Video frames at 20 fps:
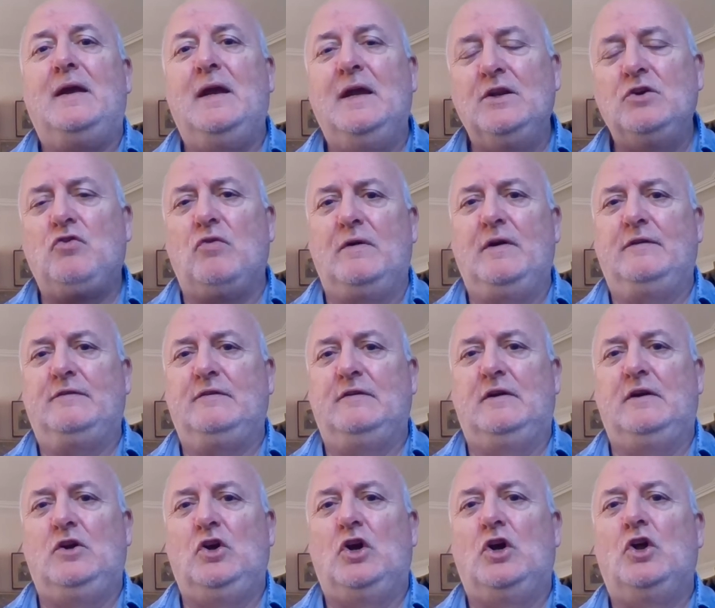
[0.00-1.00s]

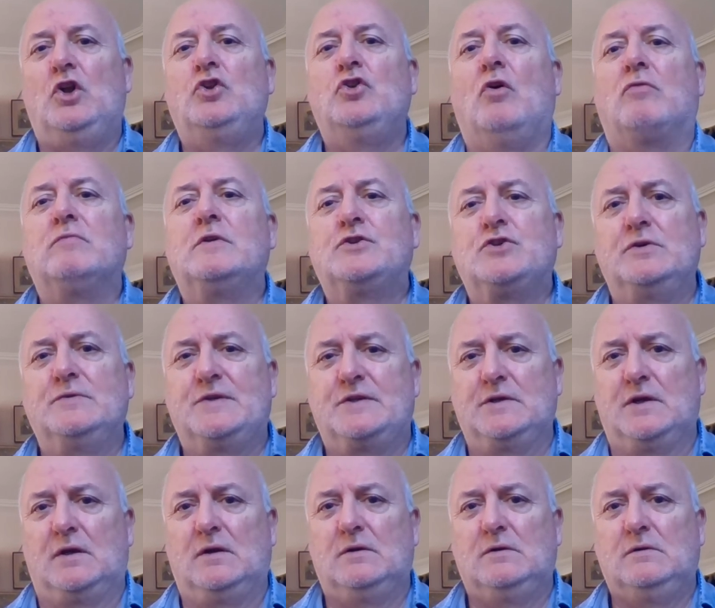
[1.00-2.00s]
increasing, not
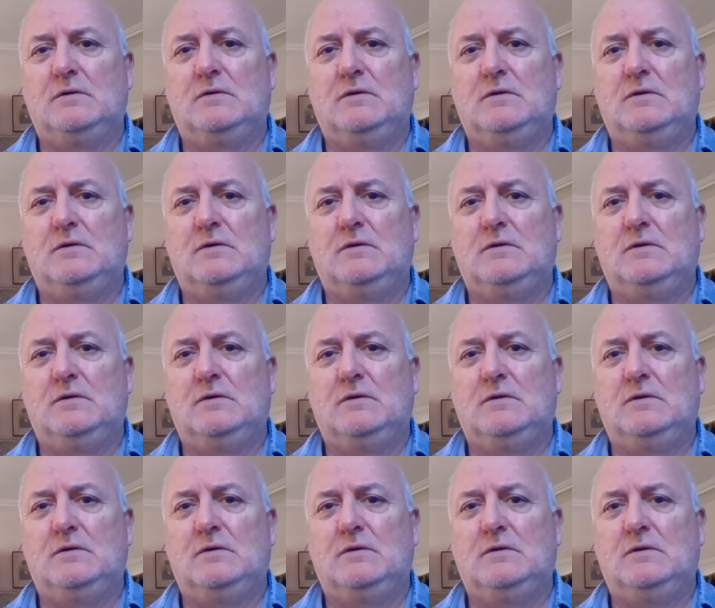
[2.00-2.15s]
reducing.